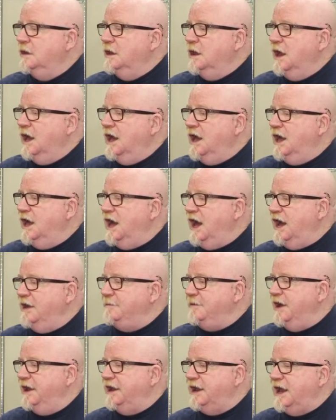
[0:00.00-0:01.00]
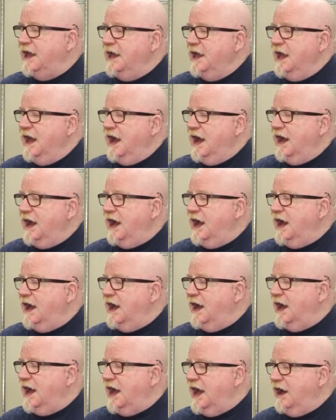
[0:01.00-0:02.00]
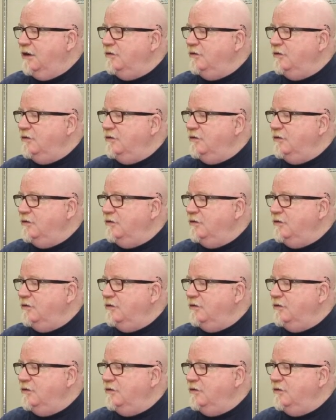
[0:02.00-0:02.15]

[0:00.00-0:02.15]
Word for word: Uh, hi, Mike. H how